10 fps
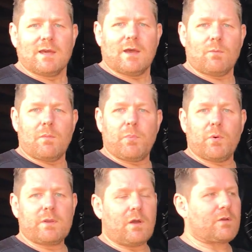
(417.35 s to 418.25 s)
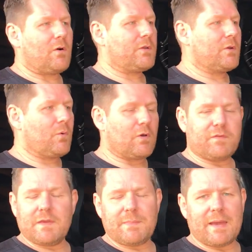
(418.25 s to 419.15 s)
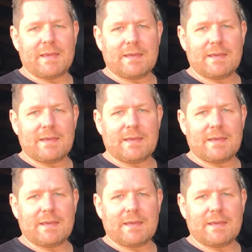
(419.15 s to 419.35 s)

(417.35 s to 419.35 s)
At one point, I got a new one off eBay.